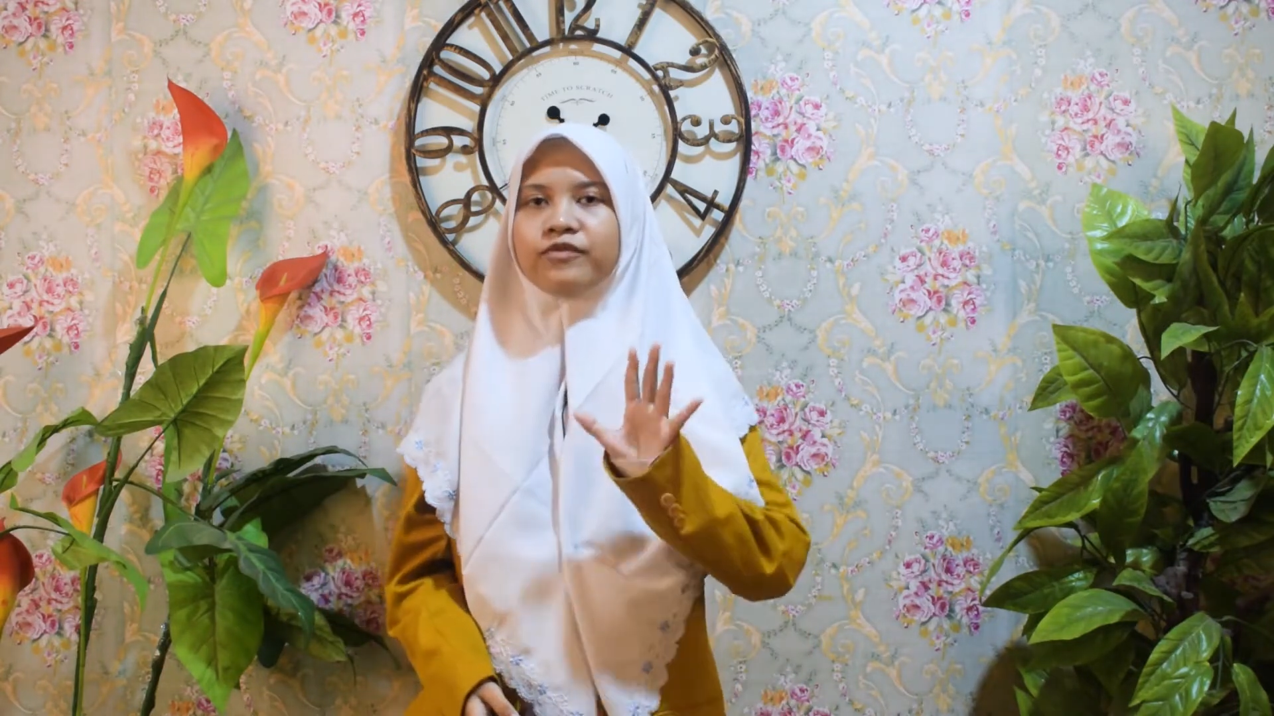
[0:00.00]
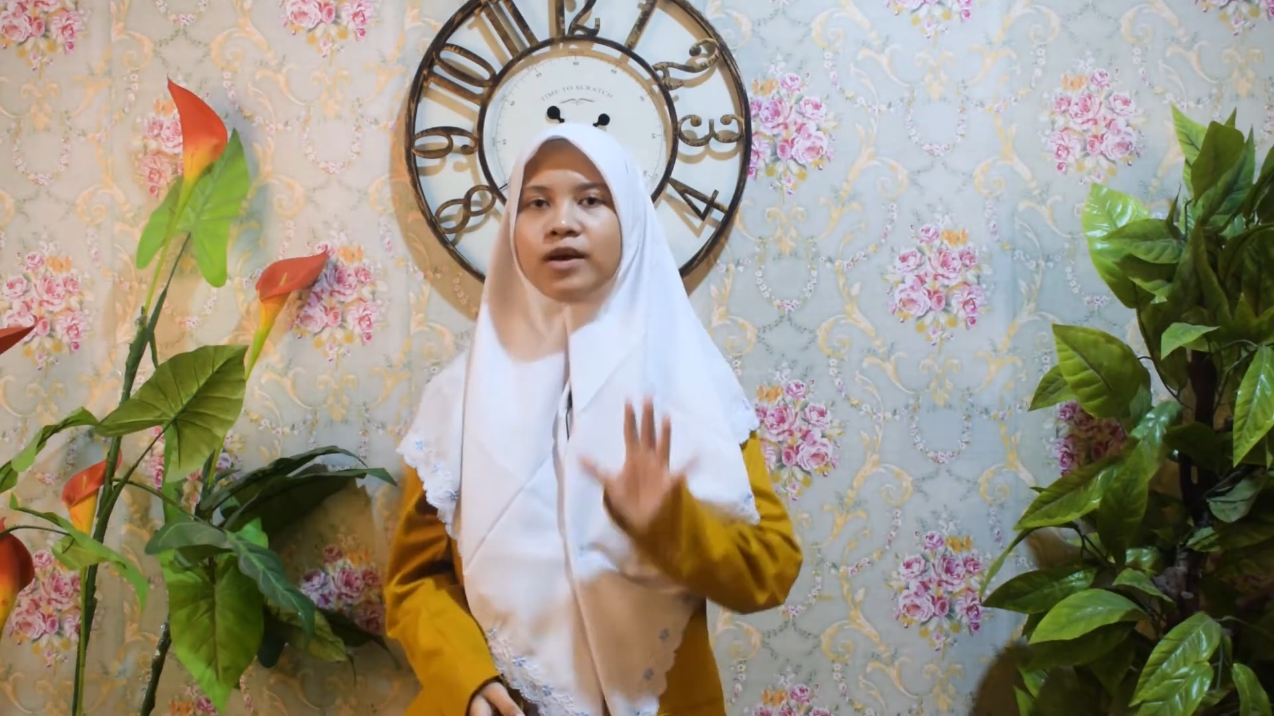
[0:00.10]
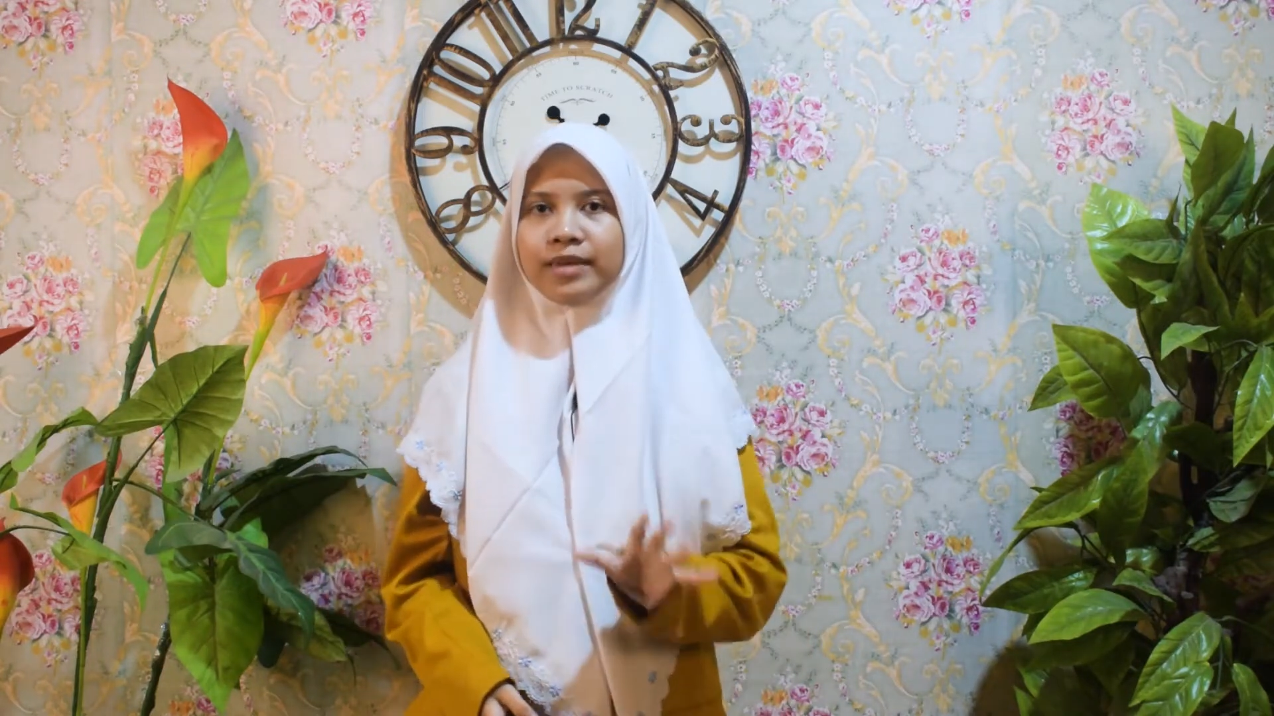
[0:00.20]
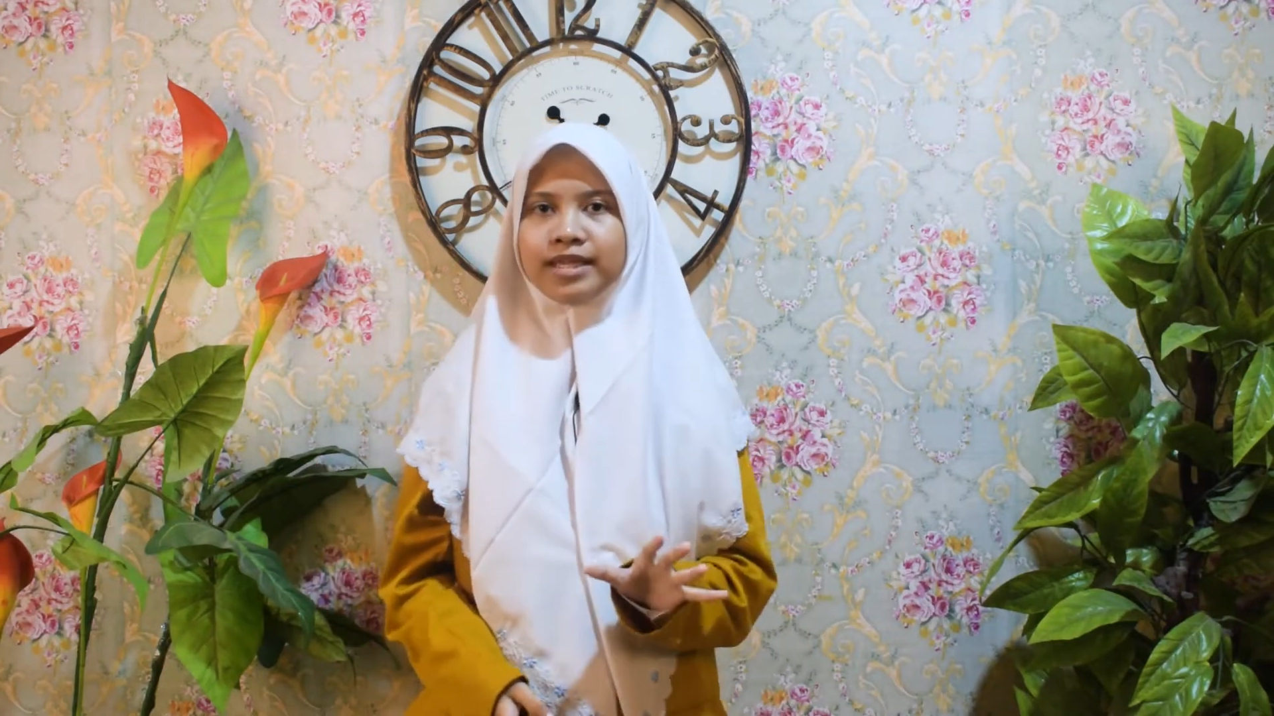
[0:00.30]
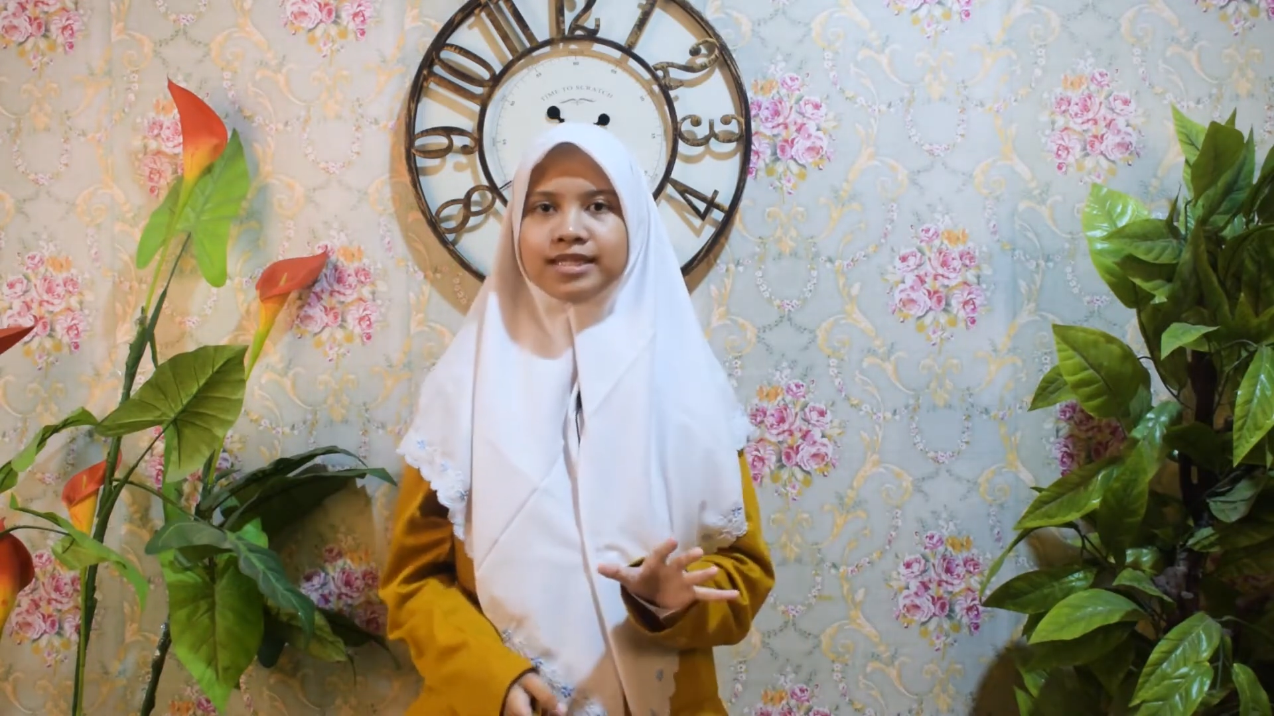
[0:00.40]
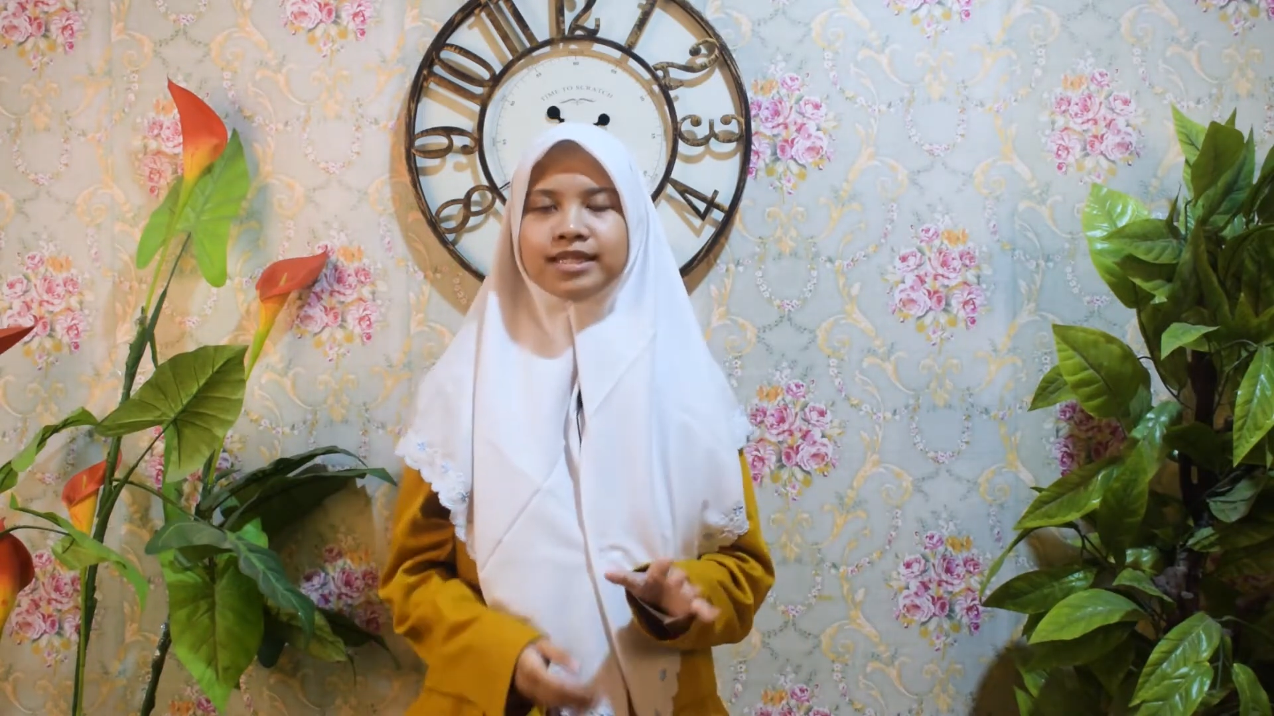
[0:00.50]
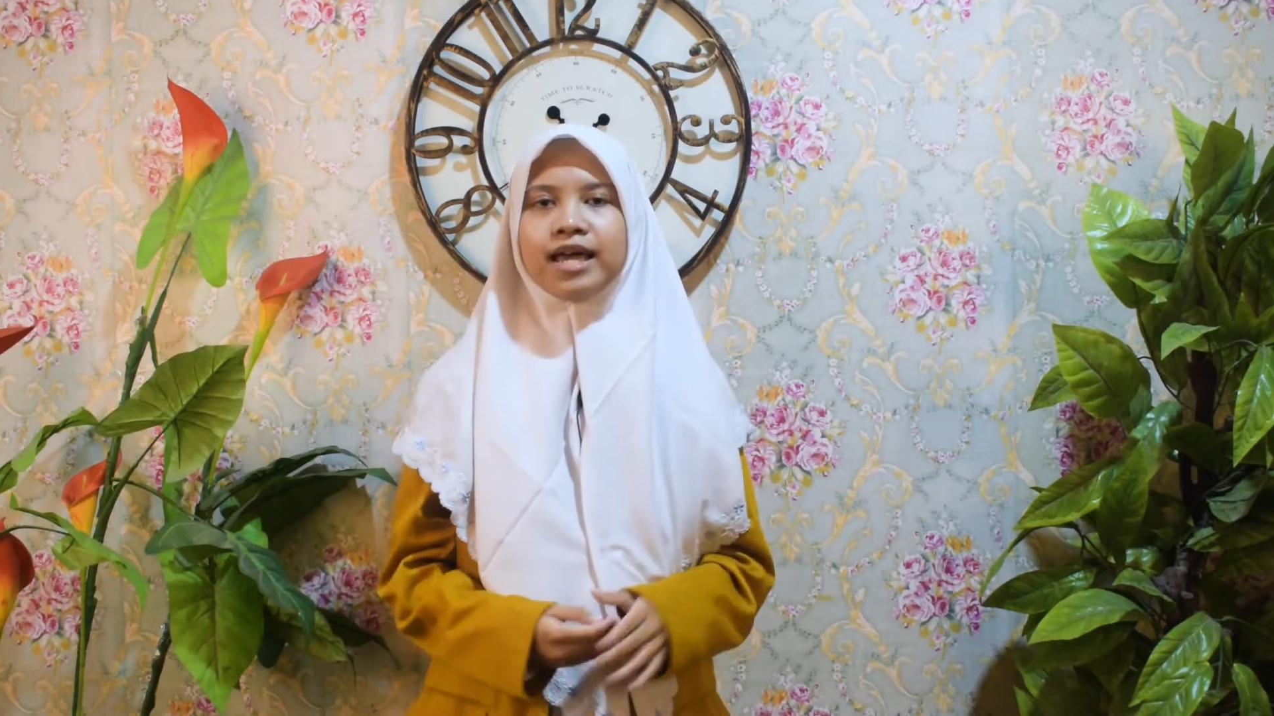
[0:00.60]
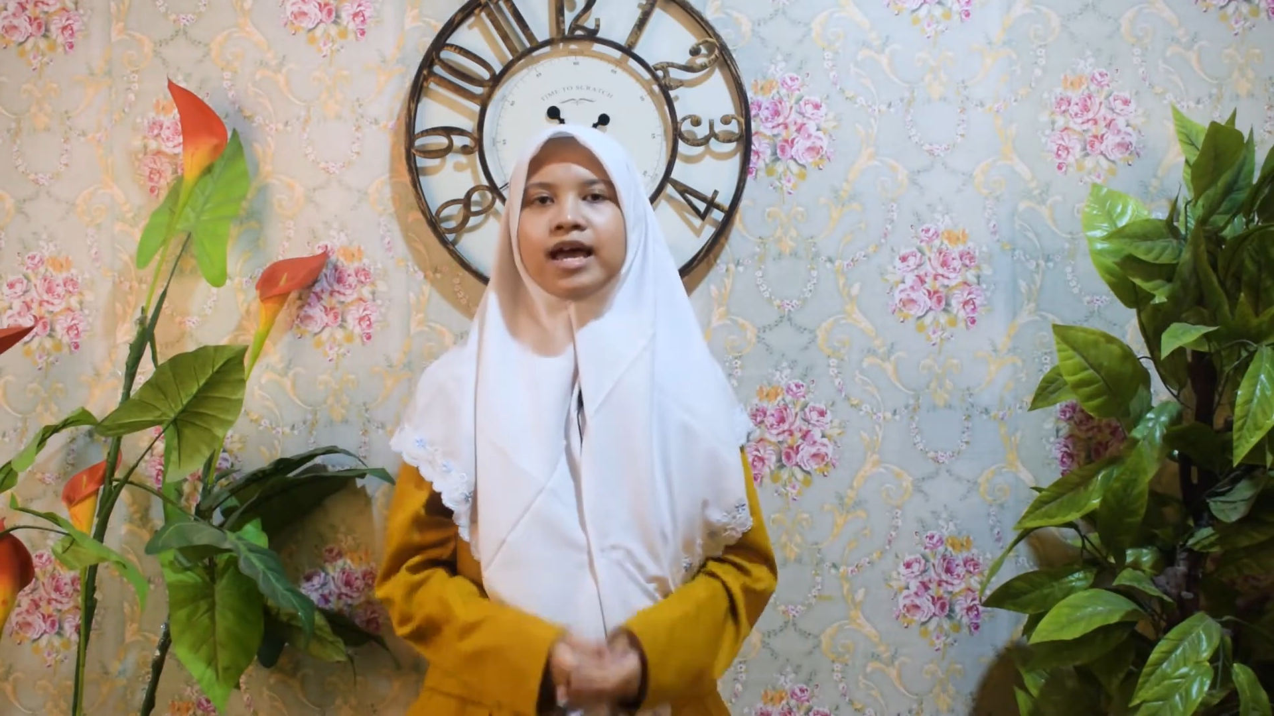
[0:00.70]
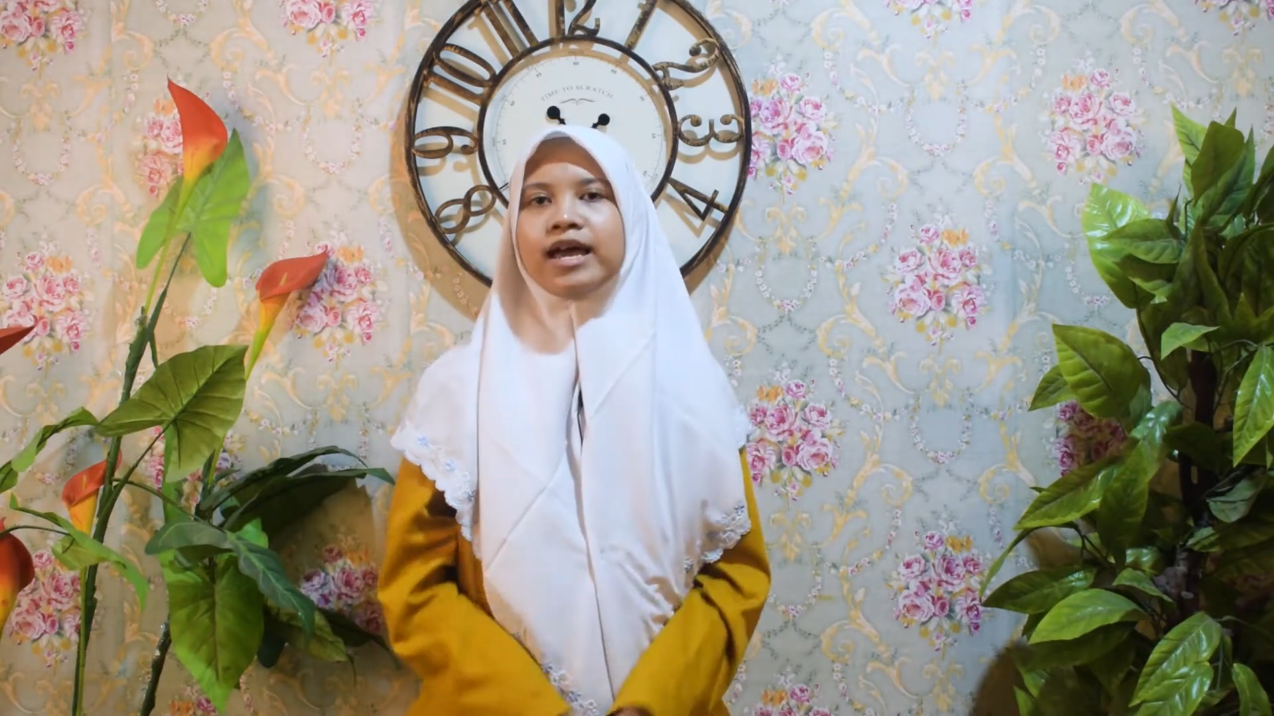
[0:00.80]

promise